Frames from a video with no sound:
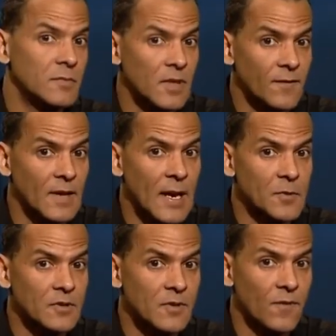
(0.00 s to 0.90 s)
different
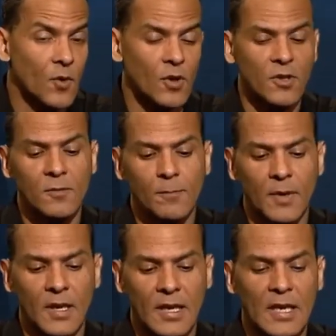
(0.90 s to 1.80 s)
options for you,
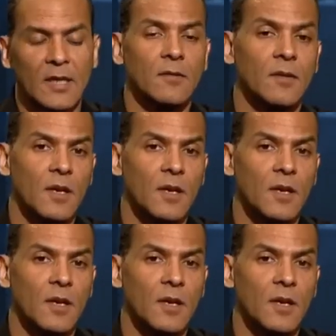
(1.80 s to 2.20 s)
but again,